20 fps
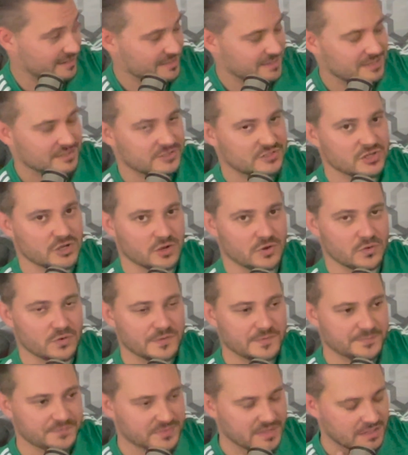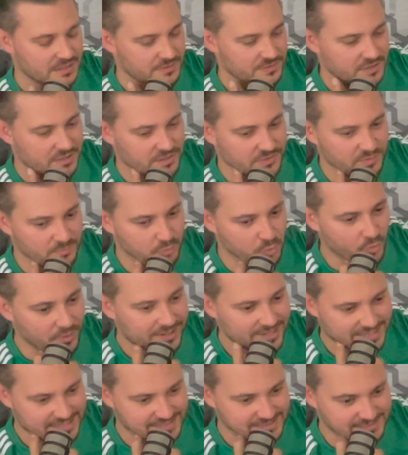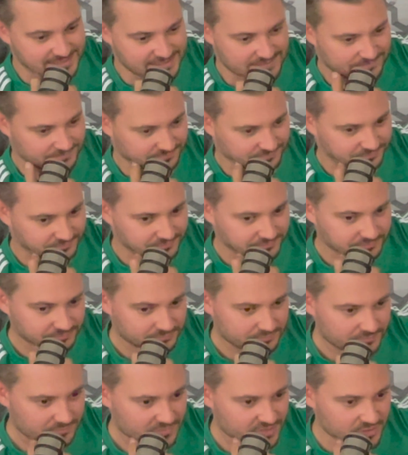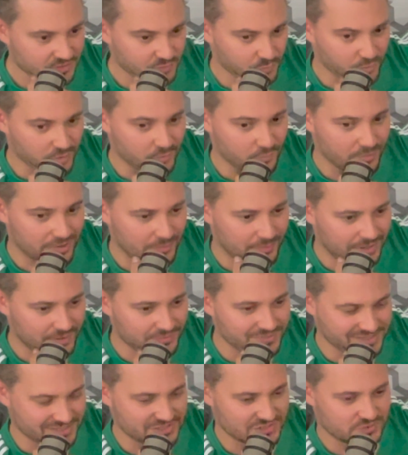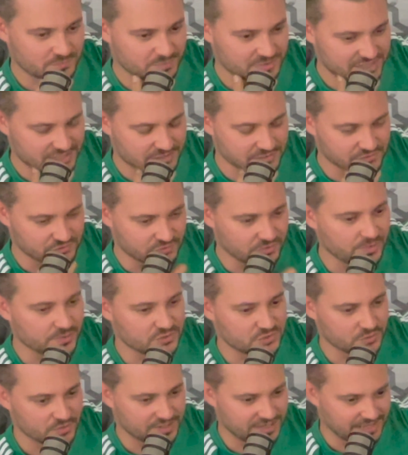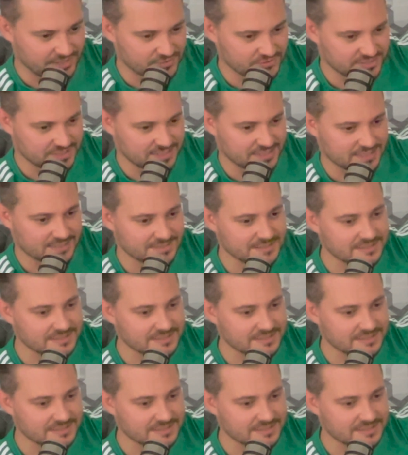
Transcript: So the point is, around this particular story with Jordan Henderson is